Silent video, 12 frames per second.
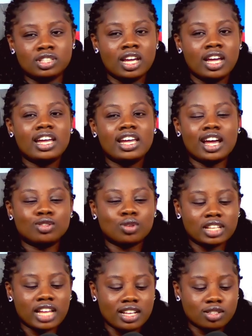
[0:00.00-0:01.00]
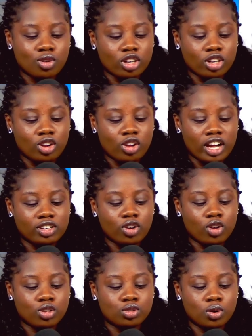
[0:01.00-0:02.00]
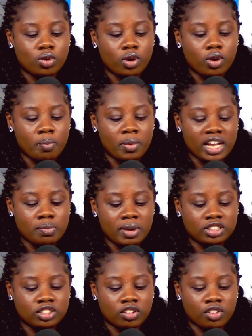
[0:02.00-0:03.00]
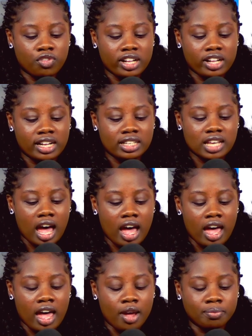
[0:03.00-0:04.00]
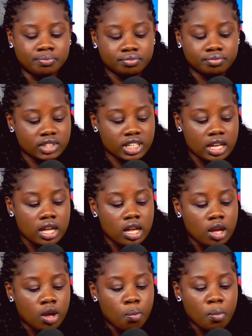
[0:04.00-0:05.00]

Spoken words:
Yeah, so Dance God Lloyd also made mention of the fact that most